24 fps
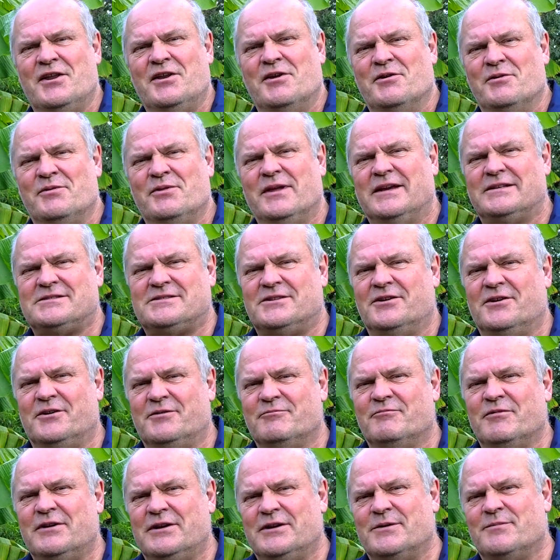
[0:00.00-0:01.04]
That's
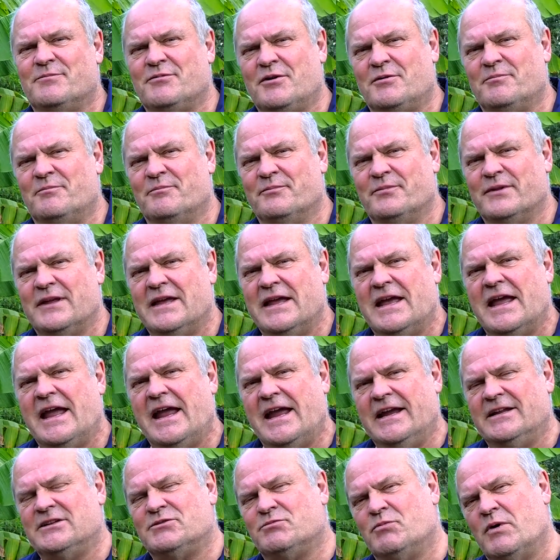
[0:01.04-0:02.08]
not really a problem.
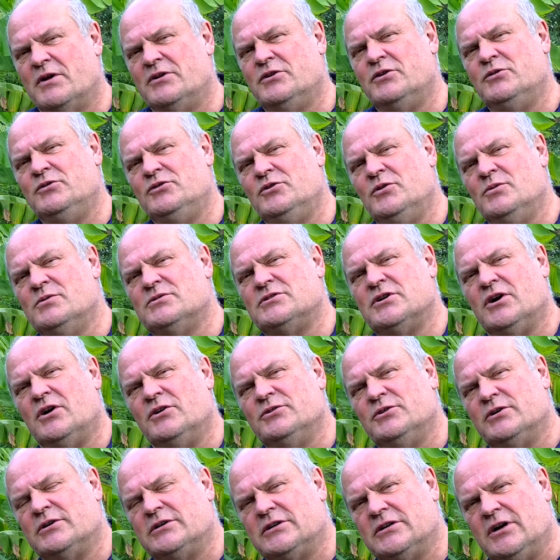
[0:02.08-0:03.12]
It's when you use it
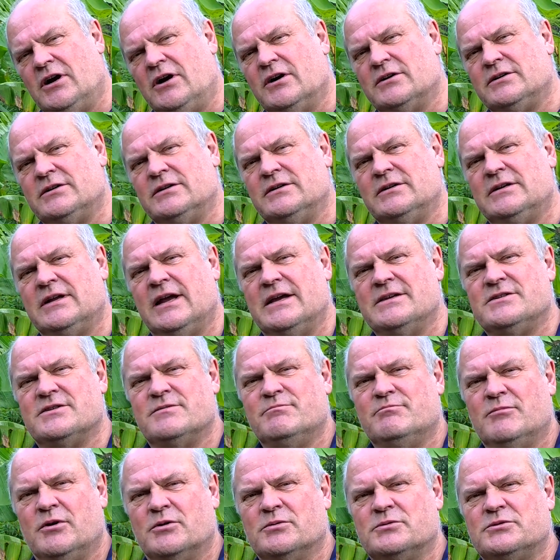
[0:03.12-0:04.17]
on your garden as a
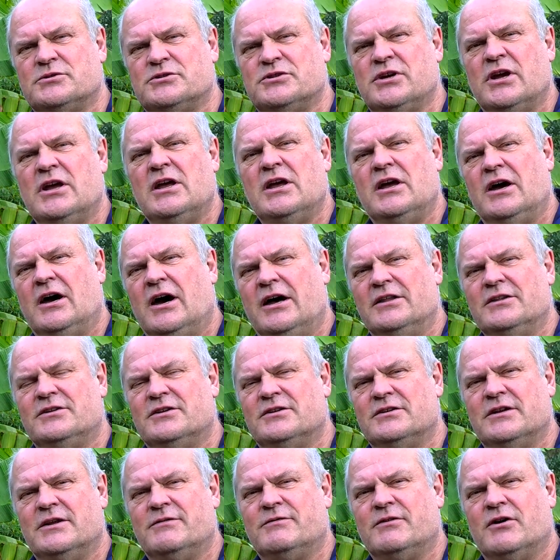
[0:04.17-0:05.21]
mulch
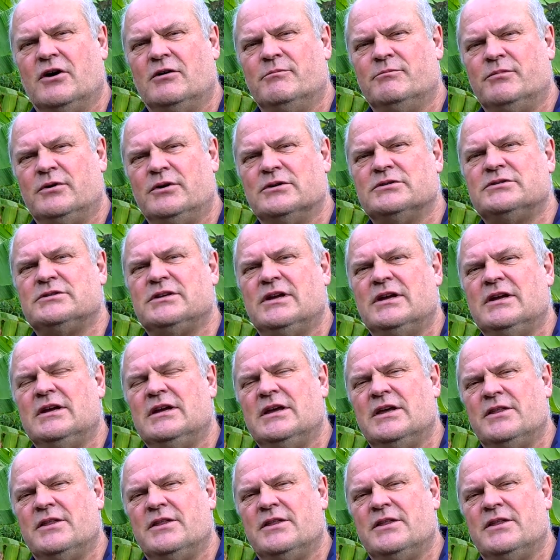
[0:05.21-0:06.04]
underneath compost,